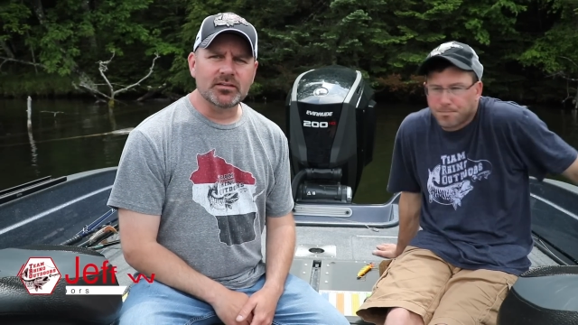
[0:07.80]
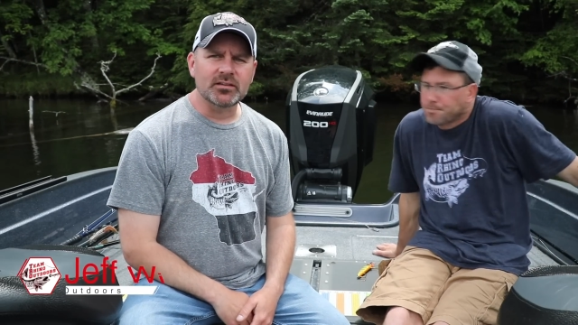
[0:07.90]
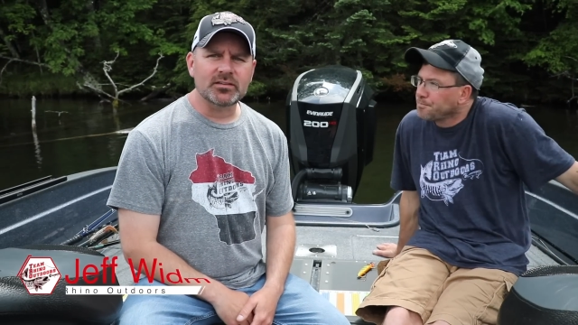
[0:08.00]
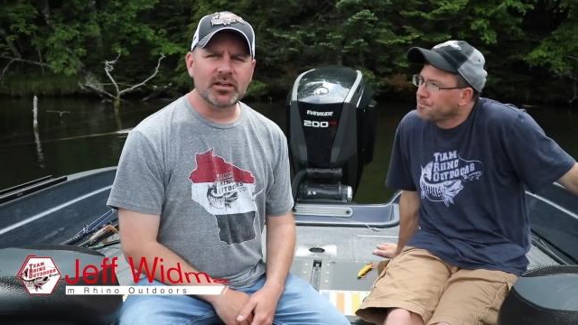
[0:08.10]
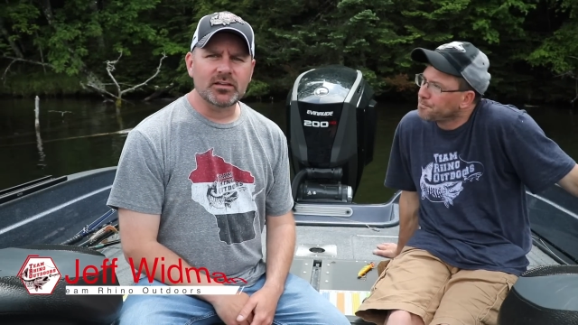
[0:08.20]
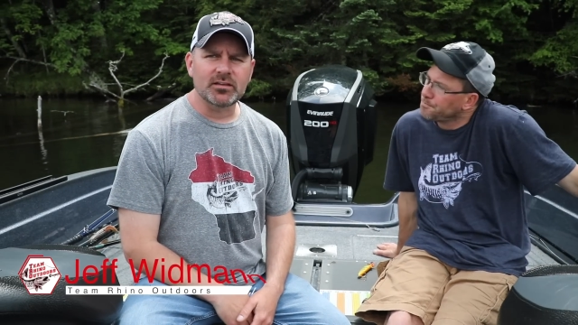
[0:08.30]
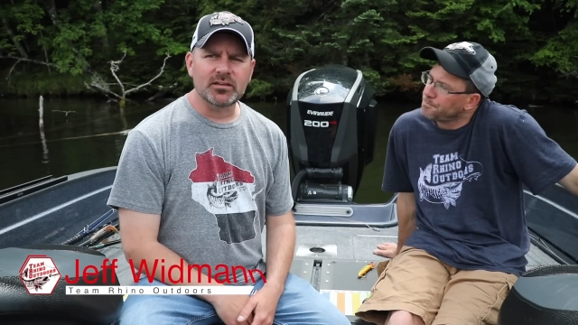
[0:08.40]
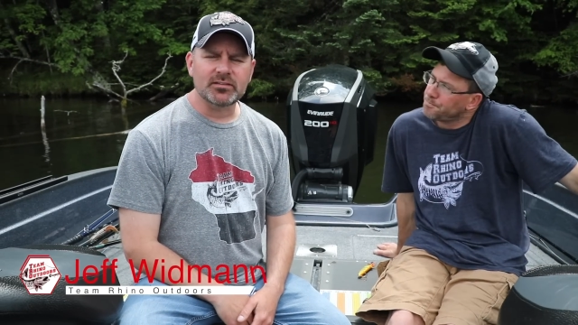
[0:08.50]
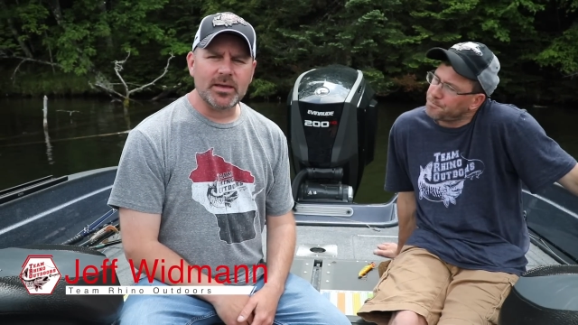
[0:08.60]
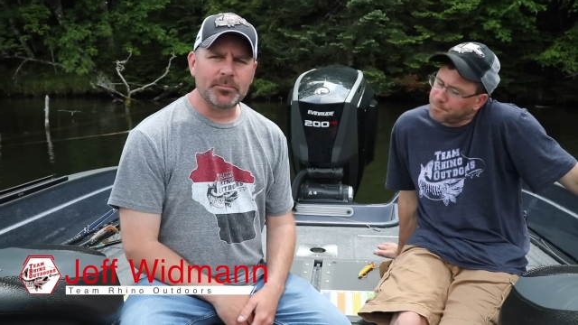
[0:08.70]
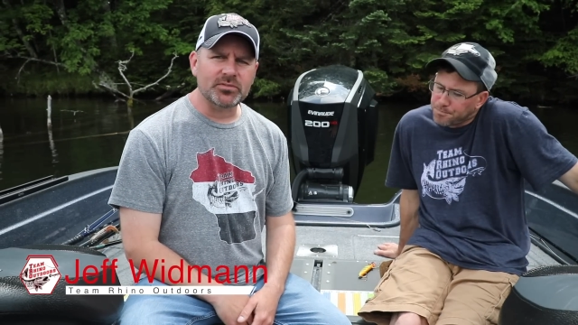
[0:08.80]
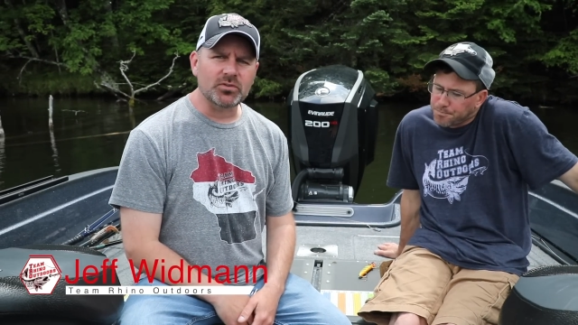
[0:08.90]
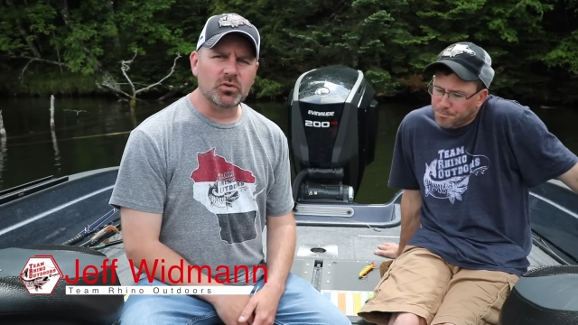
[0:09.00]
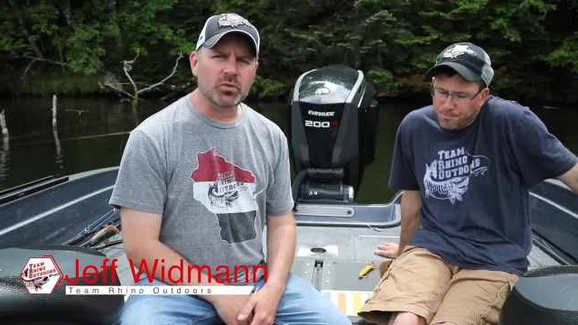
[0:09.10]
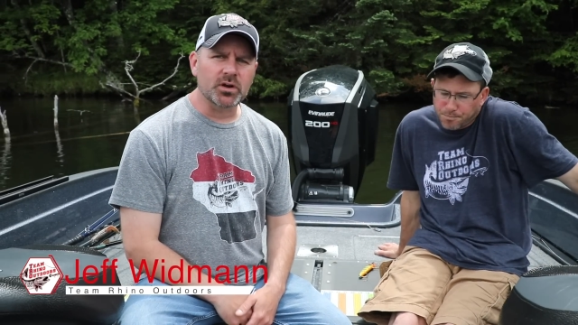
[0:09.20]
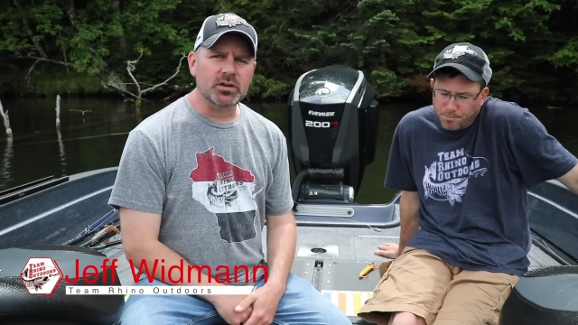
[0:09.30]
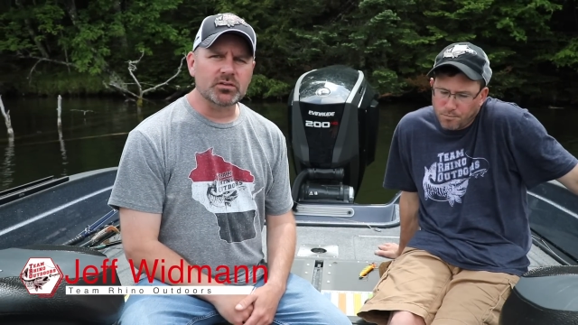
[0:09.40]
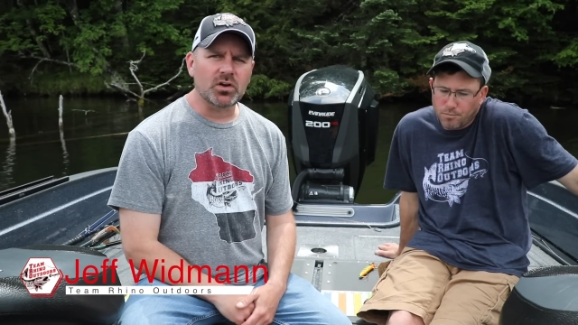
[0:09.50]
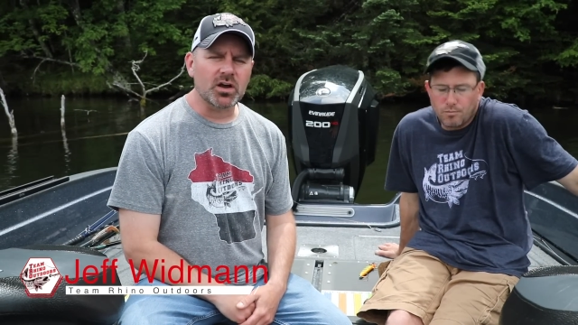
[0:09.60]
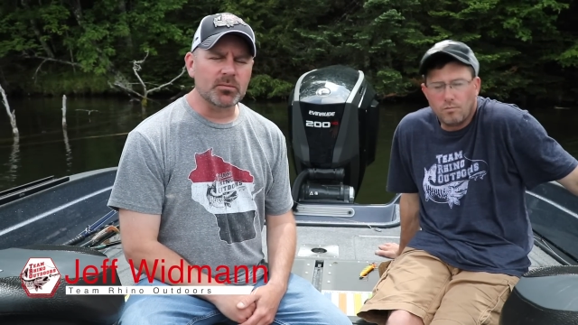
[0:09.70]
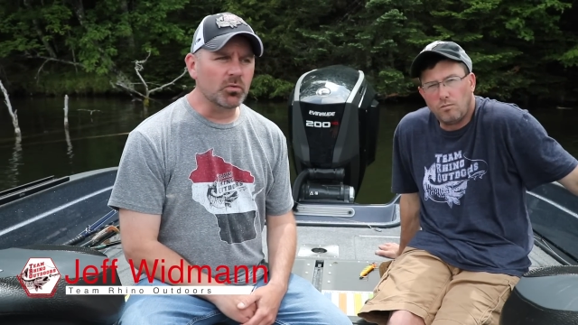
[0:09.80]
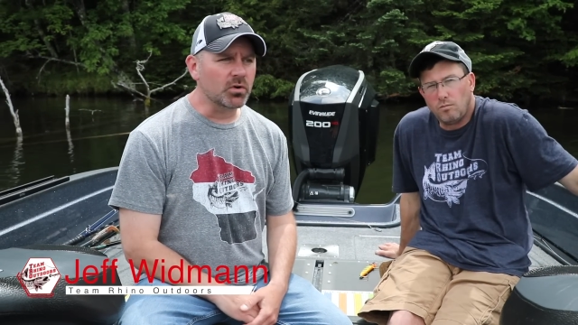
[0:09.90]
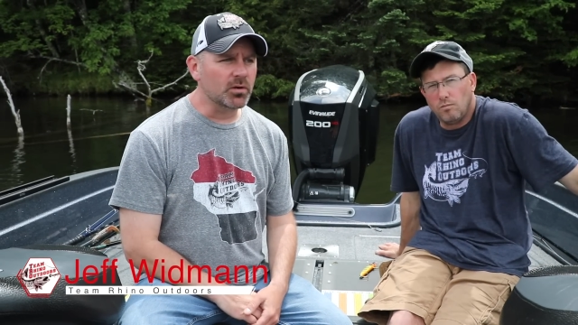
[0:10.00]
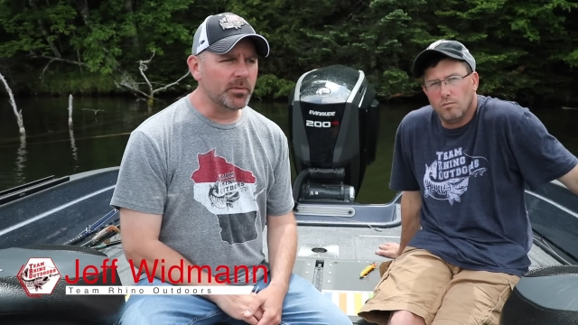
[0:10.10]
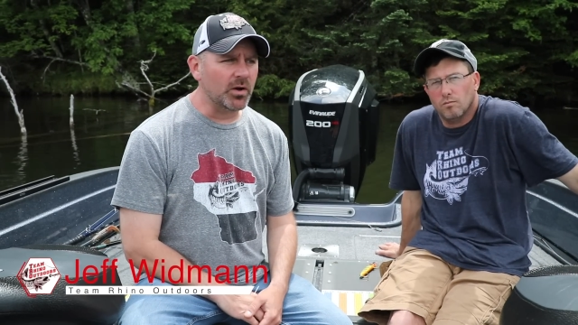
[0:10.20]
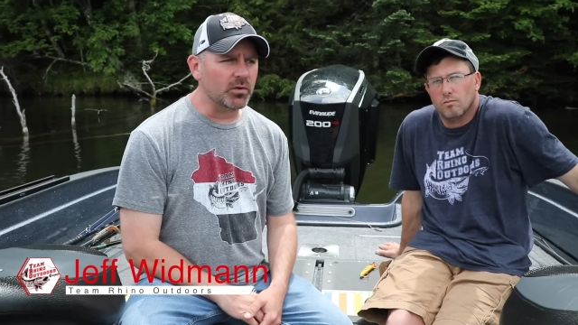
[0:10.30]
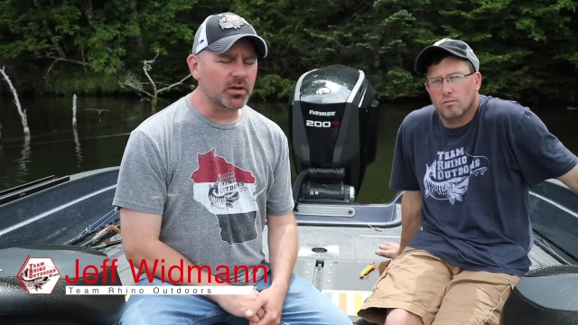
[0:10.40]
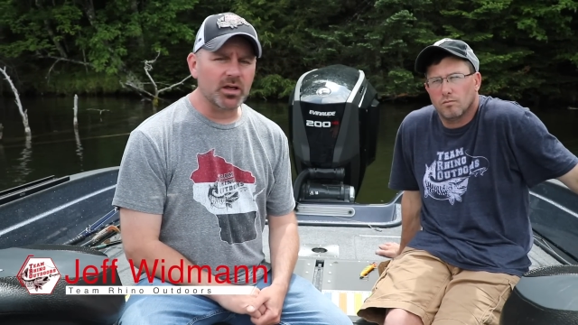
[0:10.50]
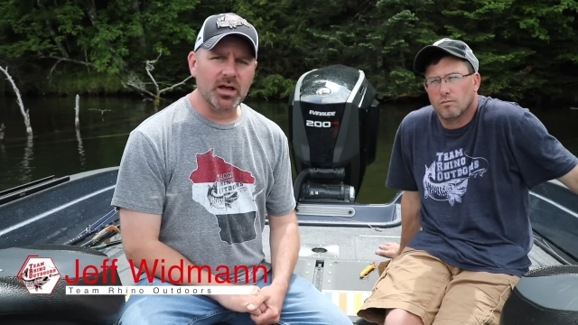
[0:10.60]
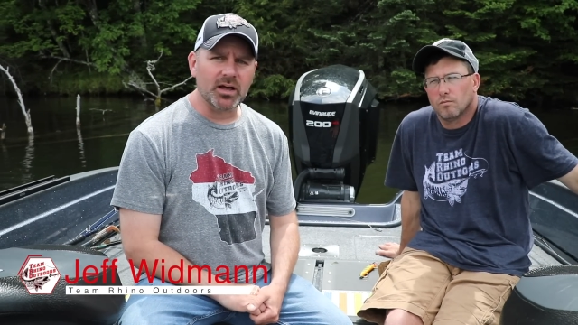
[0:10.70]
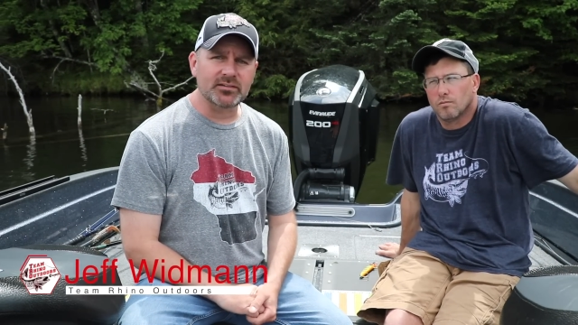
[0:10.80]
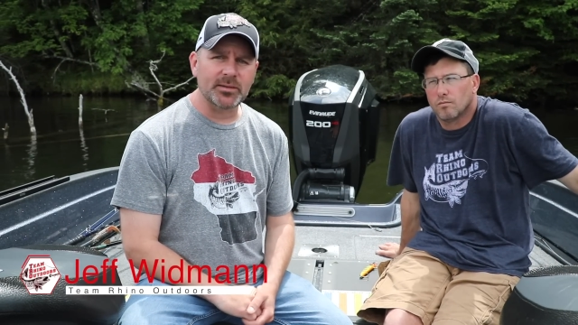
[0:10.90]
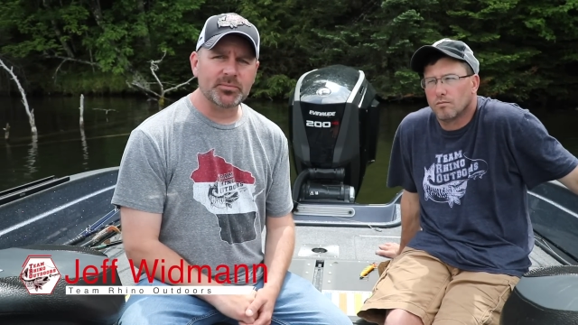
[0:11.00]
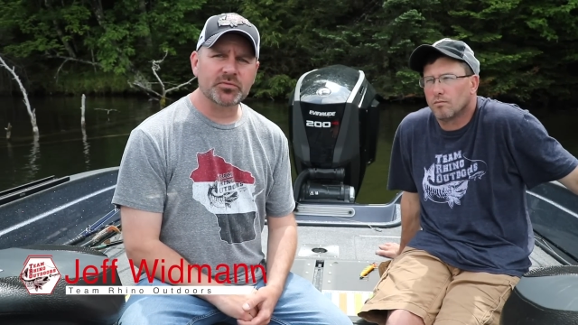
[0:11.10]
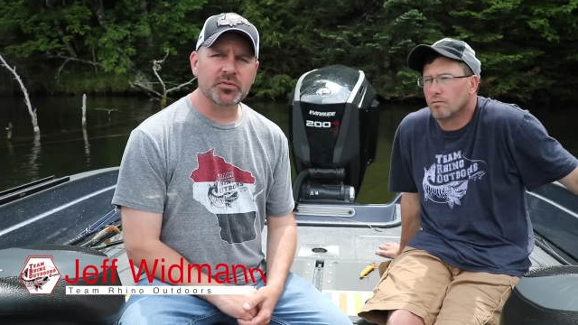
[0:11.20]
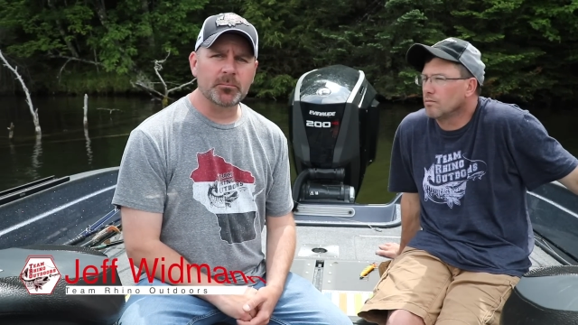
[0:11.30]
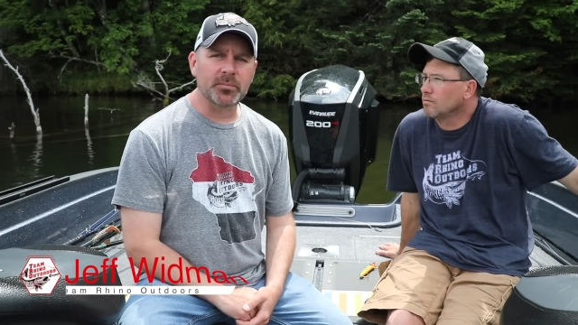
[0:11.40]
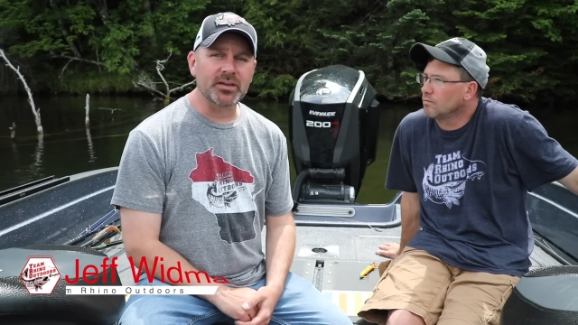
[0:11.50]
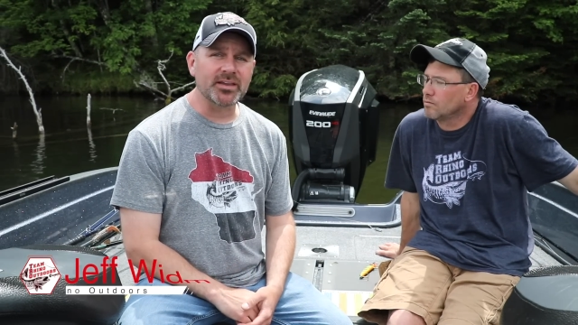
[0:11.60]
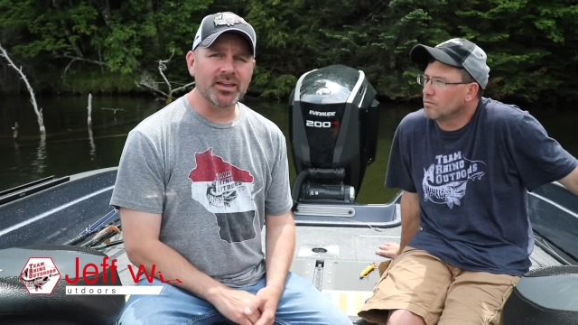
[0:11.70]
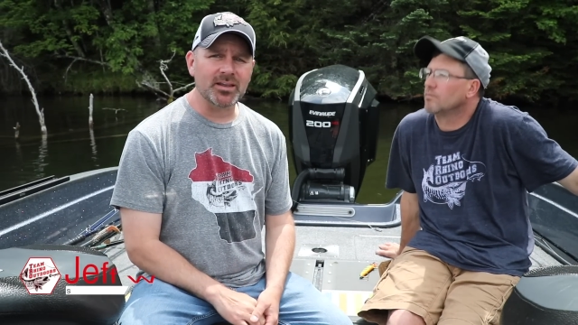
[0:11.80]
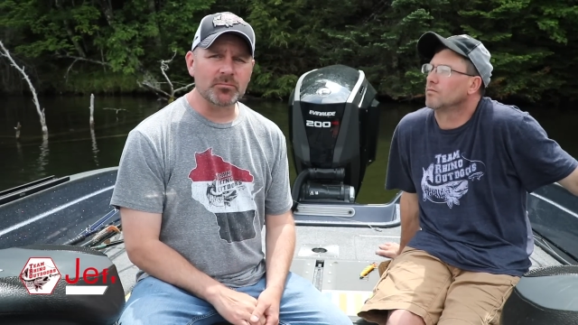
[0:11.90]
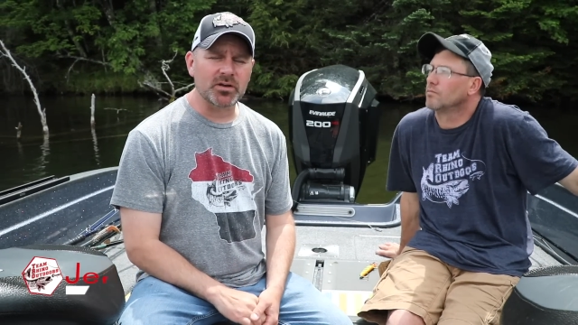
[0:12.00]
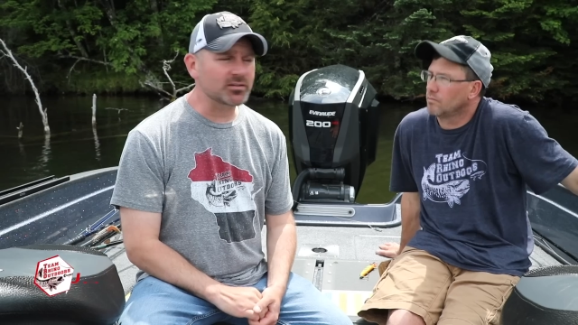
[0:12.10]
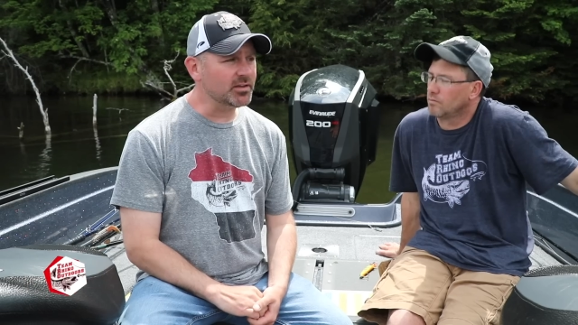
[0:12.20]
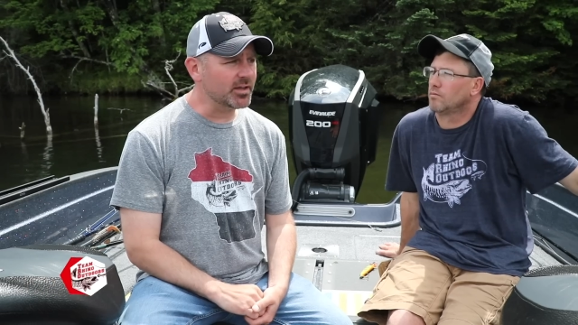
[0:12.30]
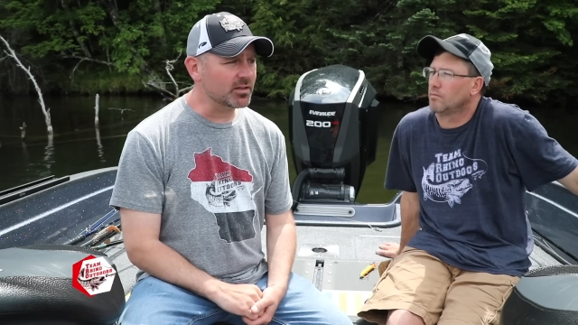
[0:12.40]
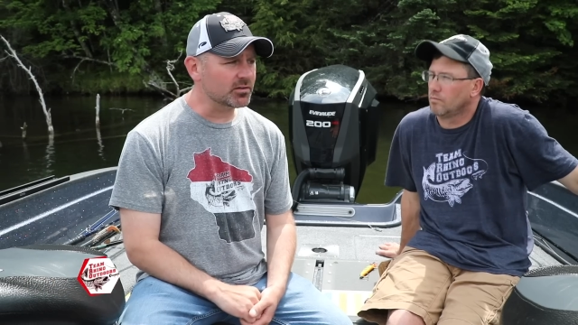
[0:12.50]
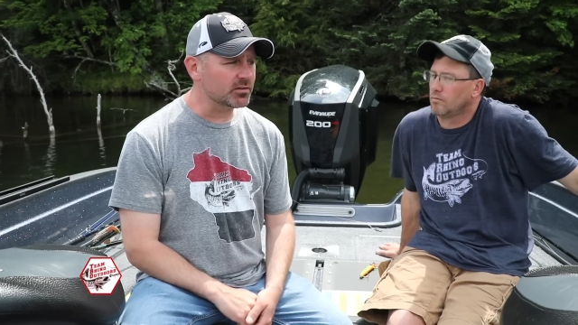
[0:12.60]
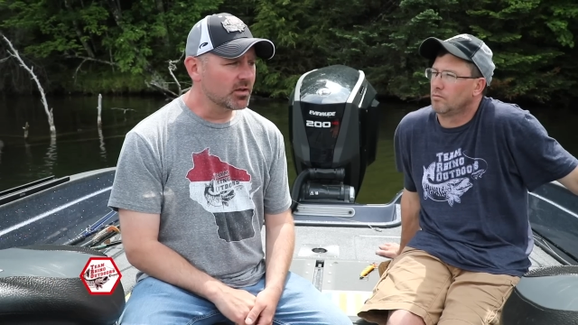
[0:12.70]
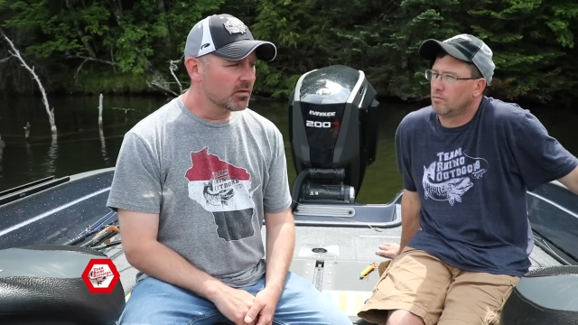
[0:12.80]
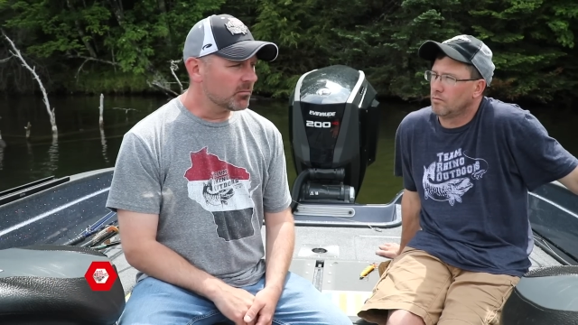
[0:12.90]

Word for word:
Speaker 1: In this episode, we're going to talk more about tips for beginning musky anglers.